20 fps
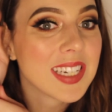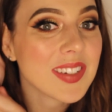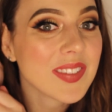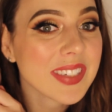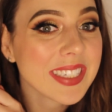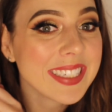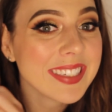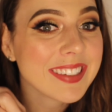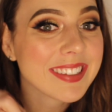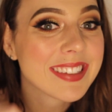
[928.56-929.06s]
never
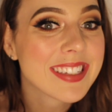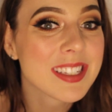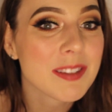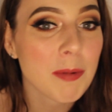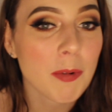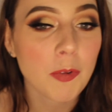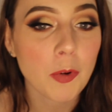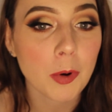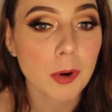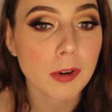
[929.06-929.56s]
used this
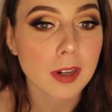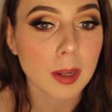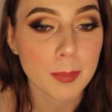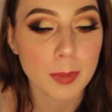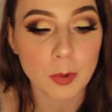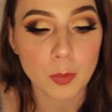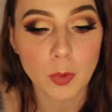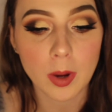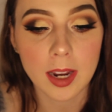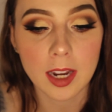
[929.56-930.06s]
before and I've
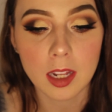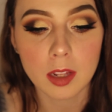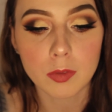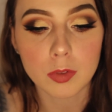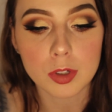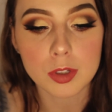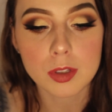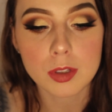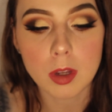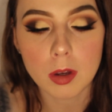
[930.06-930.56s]
been waiting
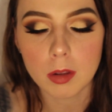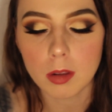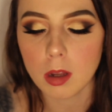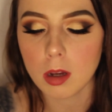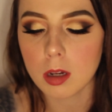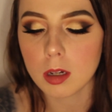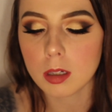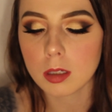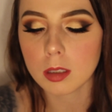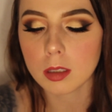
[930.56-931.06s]
for so
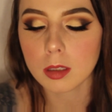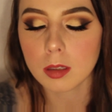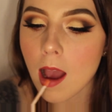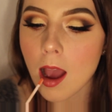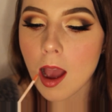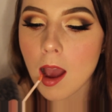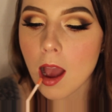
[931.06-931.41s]
long.